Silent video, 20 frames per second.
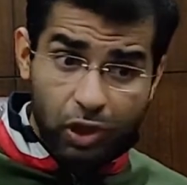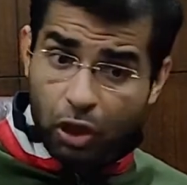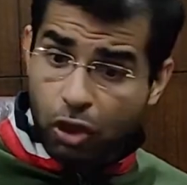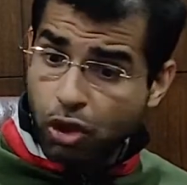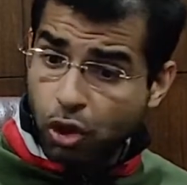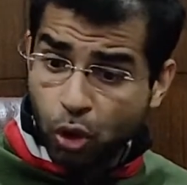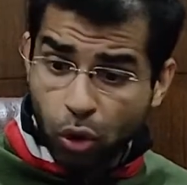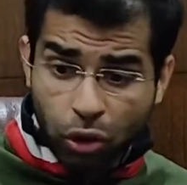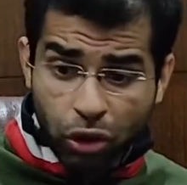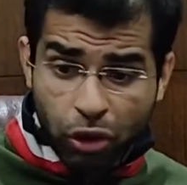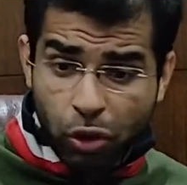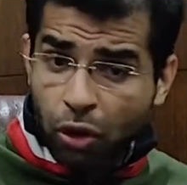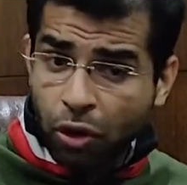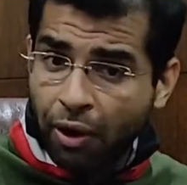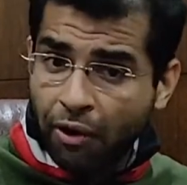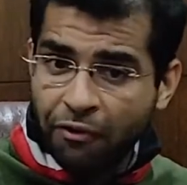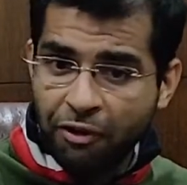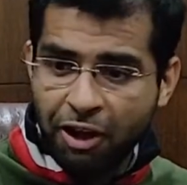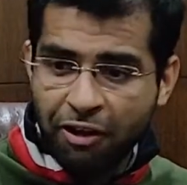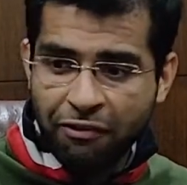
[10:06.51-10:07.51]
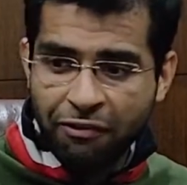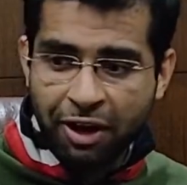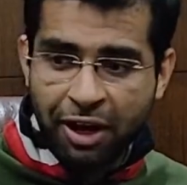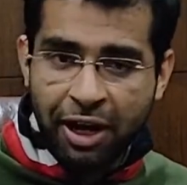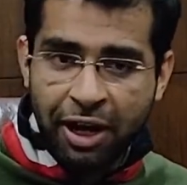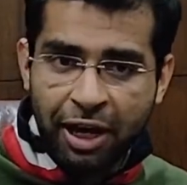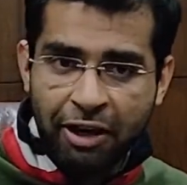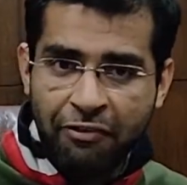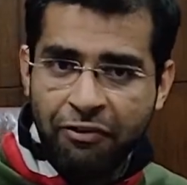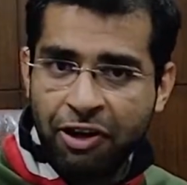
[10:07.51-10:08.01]
so if
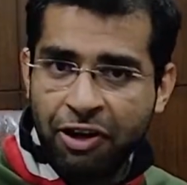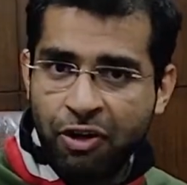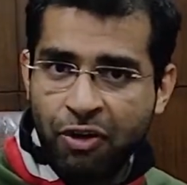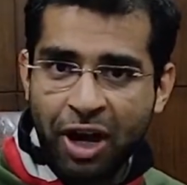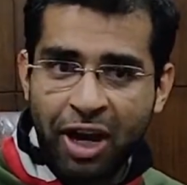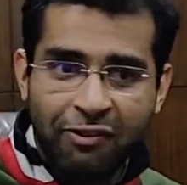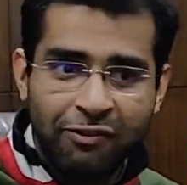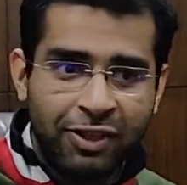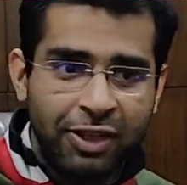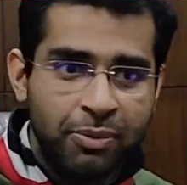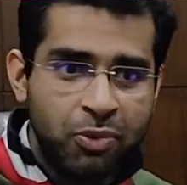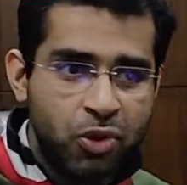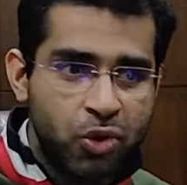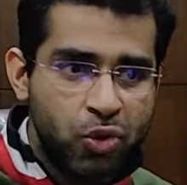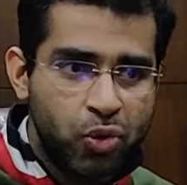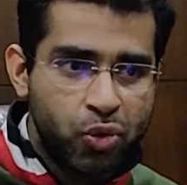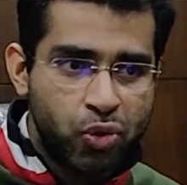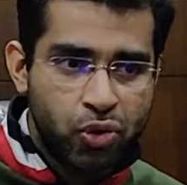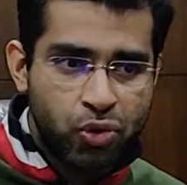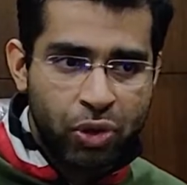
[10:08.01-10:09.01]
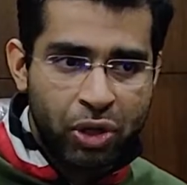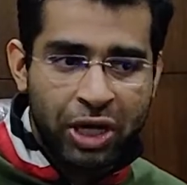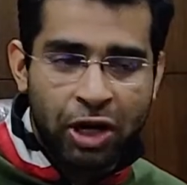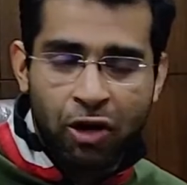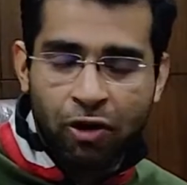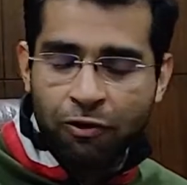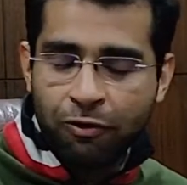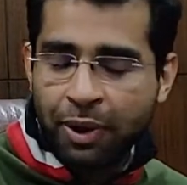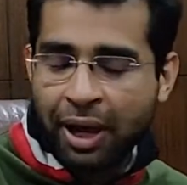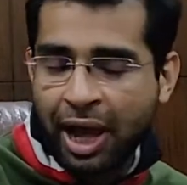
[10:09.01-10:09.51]
I drive them straight
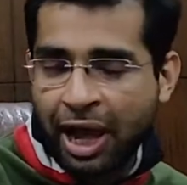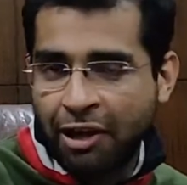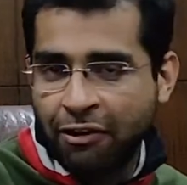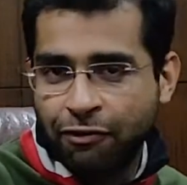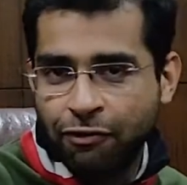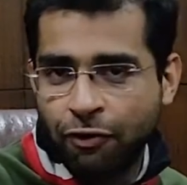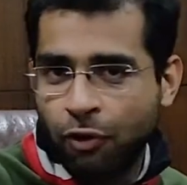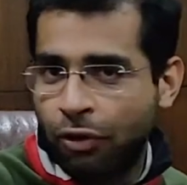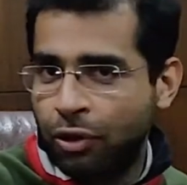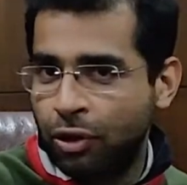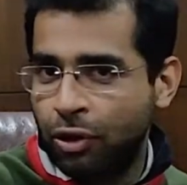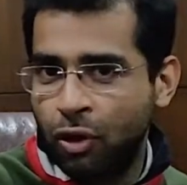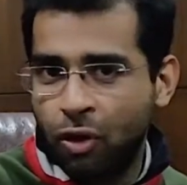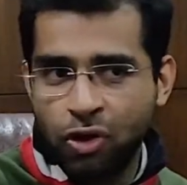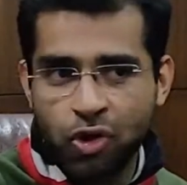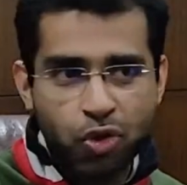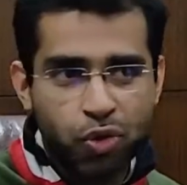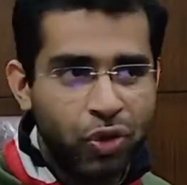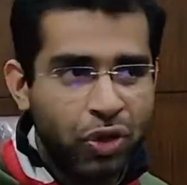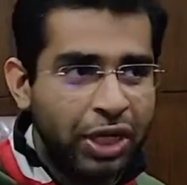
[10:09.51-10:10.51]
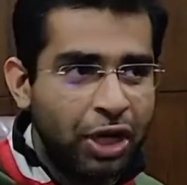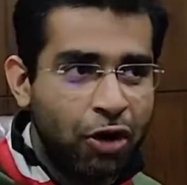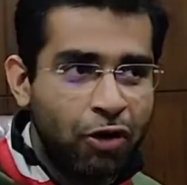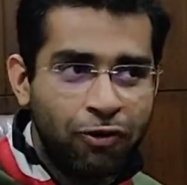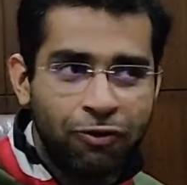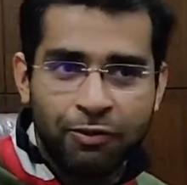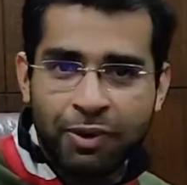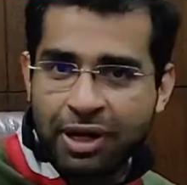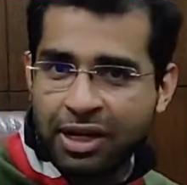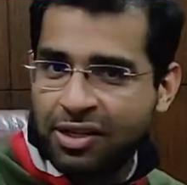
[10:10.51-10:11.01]
out of my iPhone or straight out
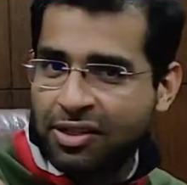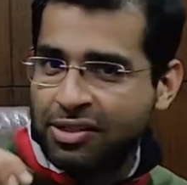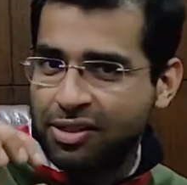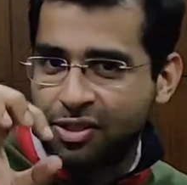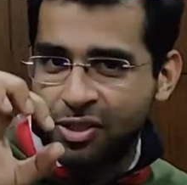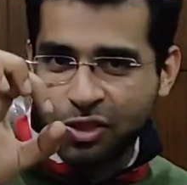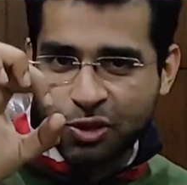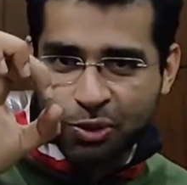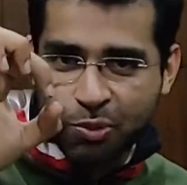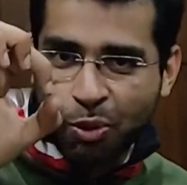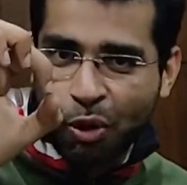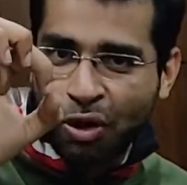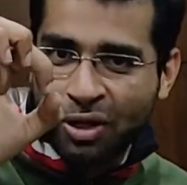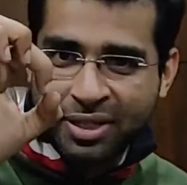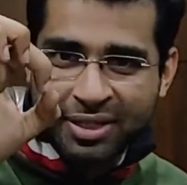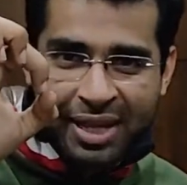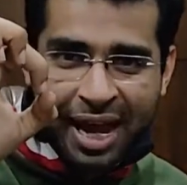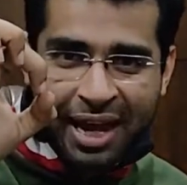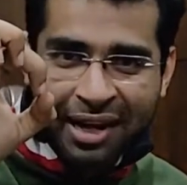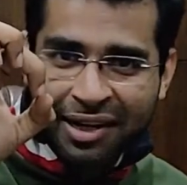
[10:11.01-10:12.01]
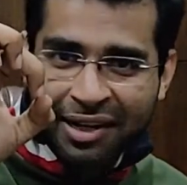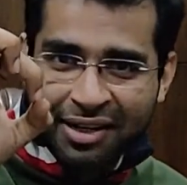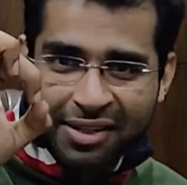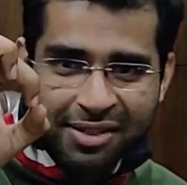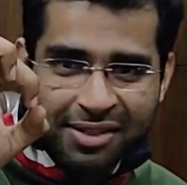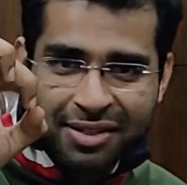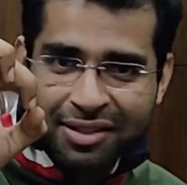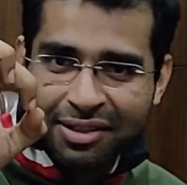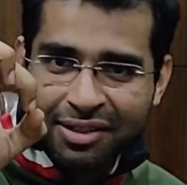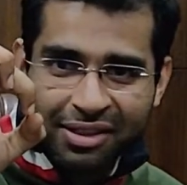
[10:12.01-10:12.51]
of my small
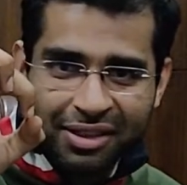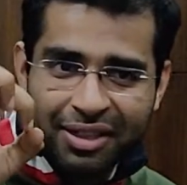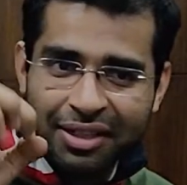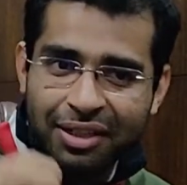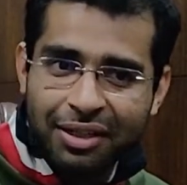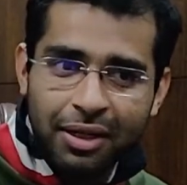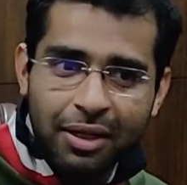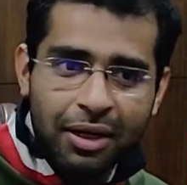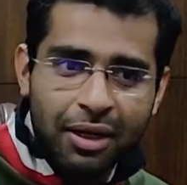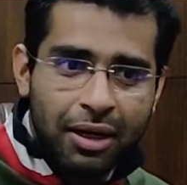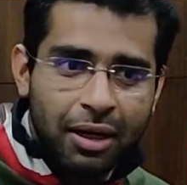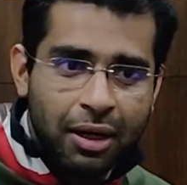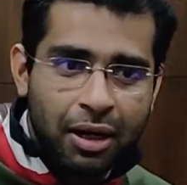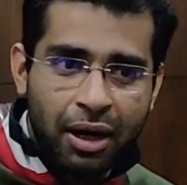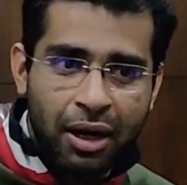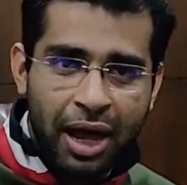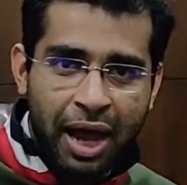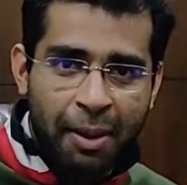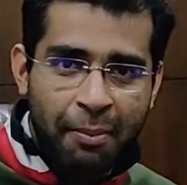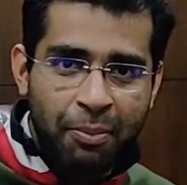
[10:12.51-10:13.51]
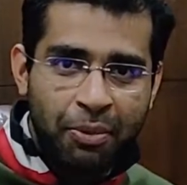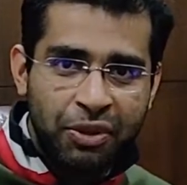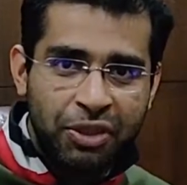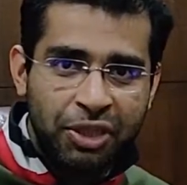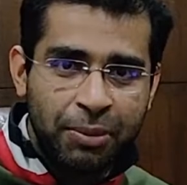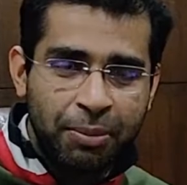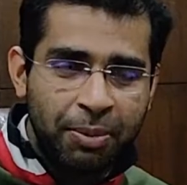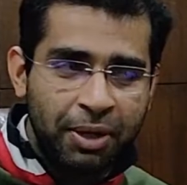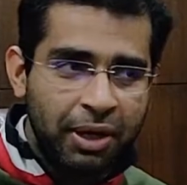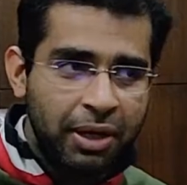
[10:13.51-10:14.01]
SanDisk
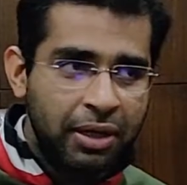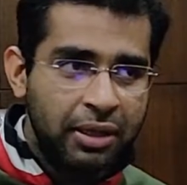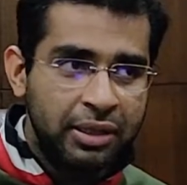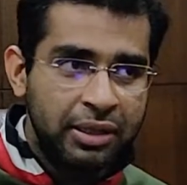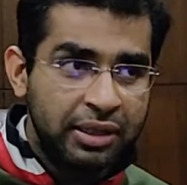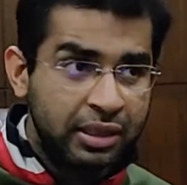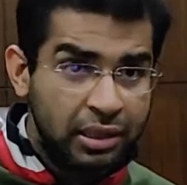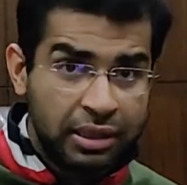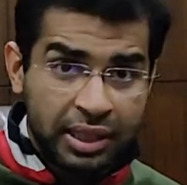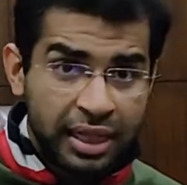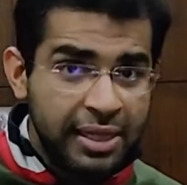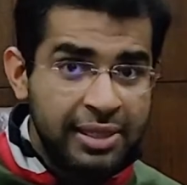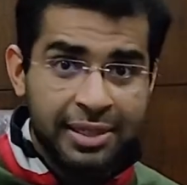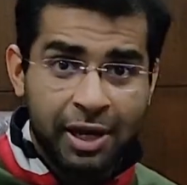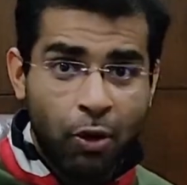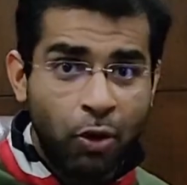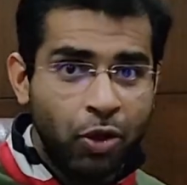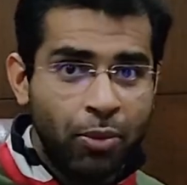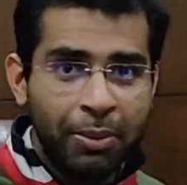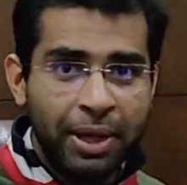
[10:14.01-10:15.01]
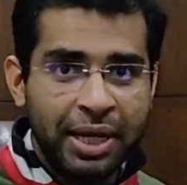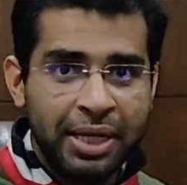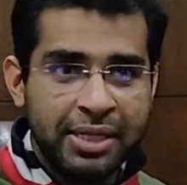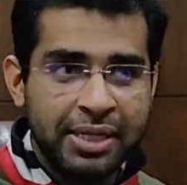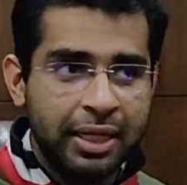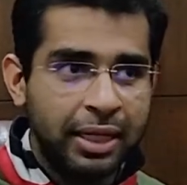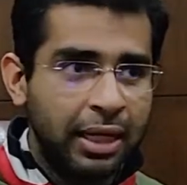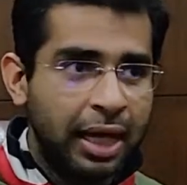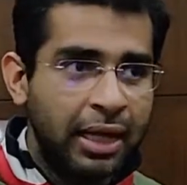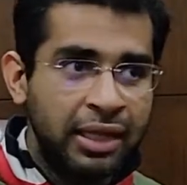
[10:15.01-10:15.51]
MP3 player, they'll sound
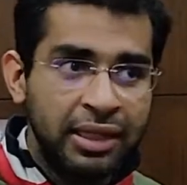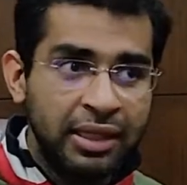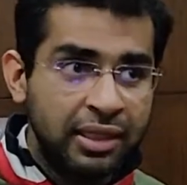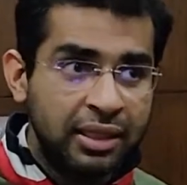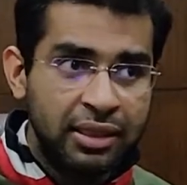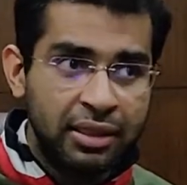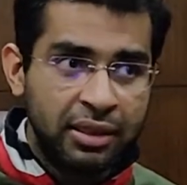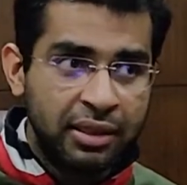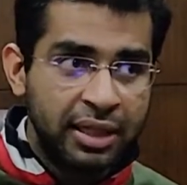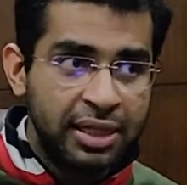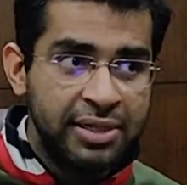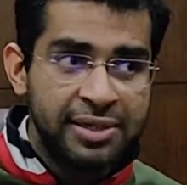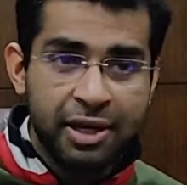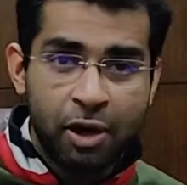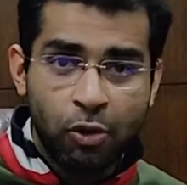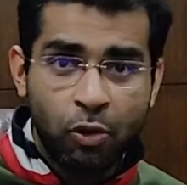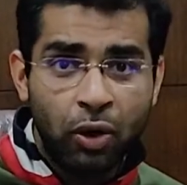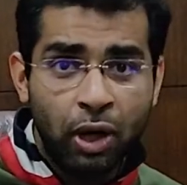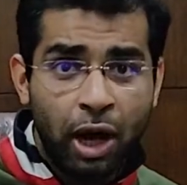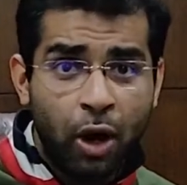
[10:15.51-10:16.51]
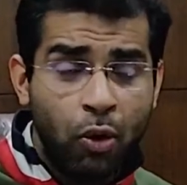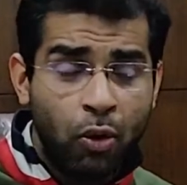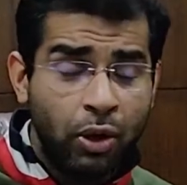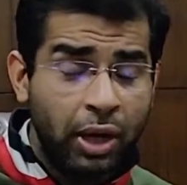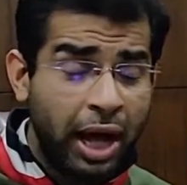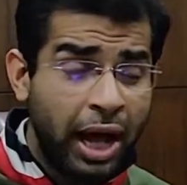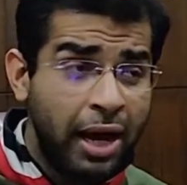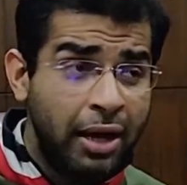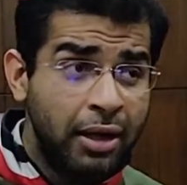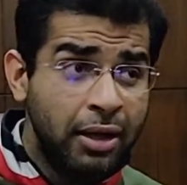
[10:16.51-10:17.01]
amazing and they'll sound loud.
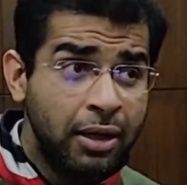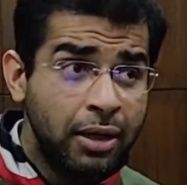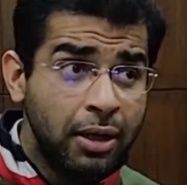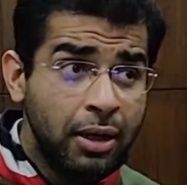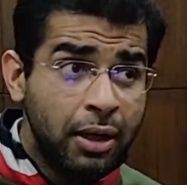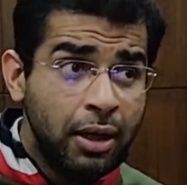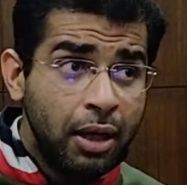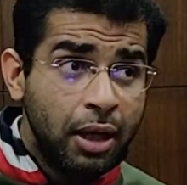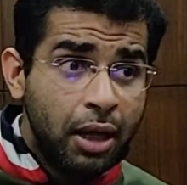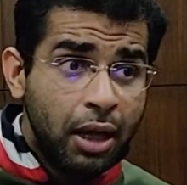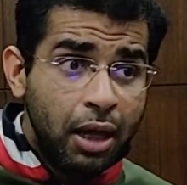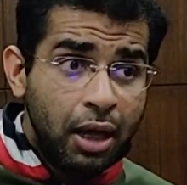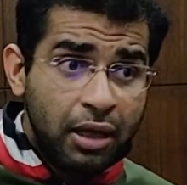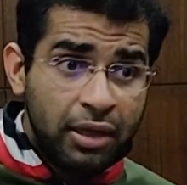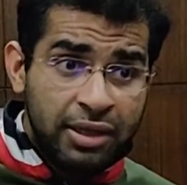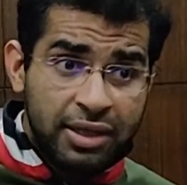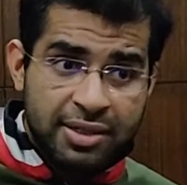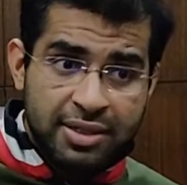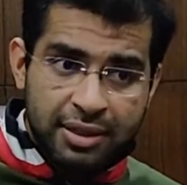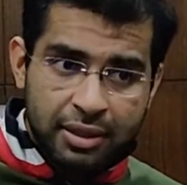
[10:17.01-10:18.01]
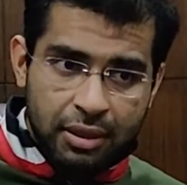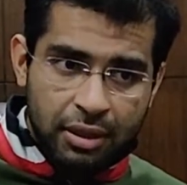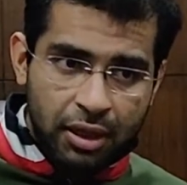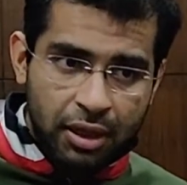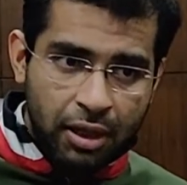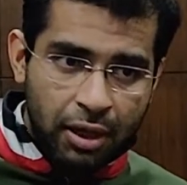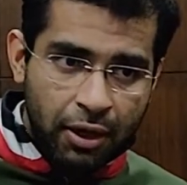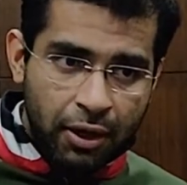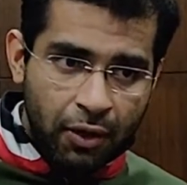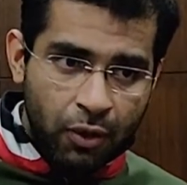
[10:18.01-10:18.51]
And this
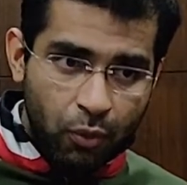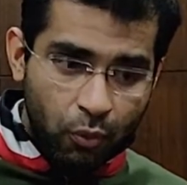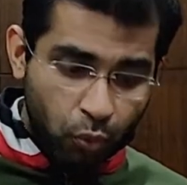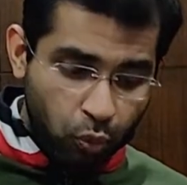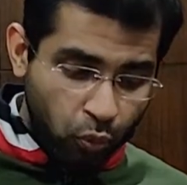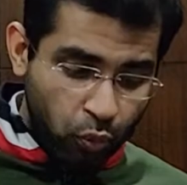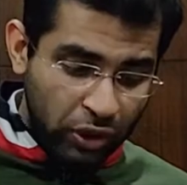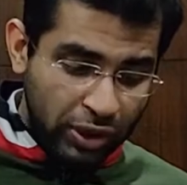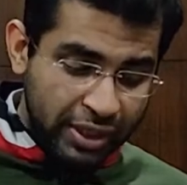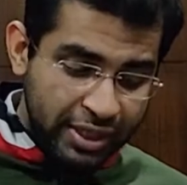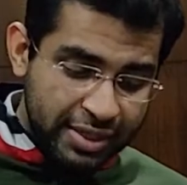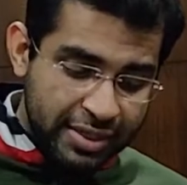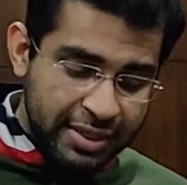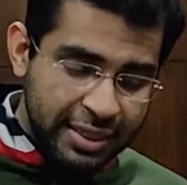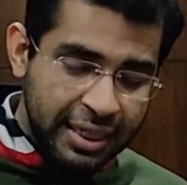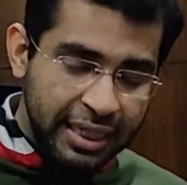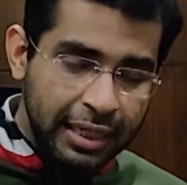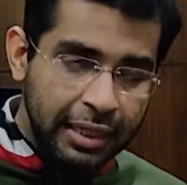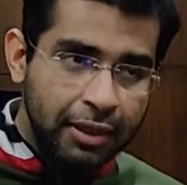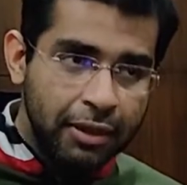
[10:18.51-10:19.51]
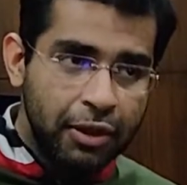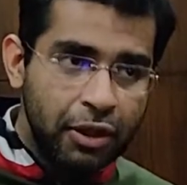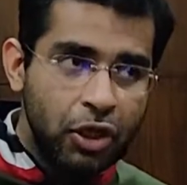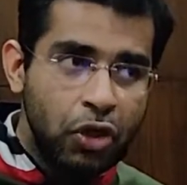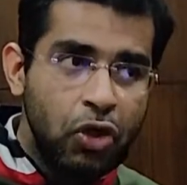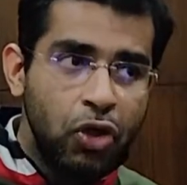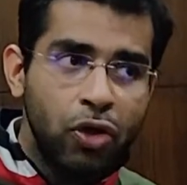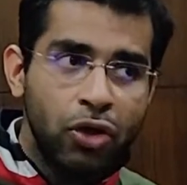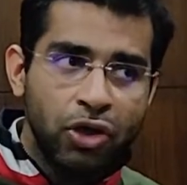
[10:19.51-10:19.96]
with the seal, you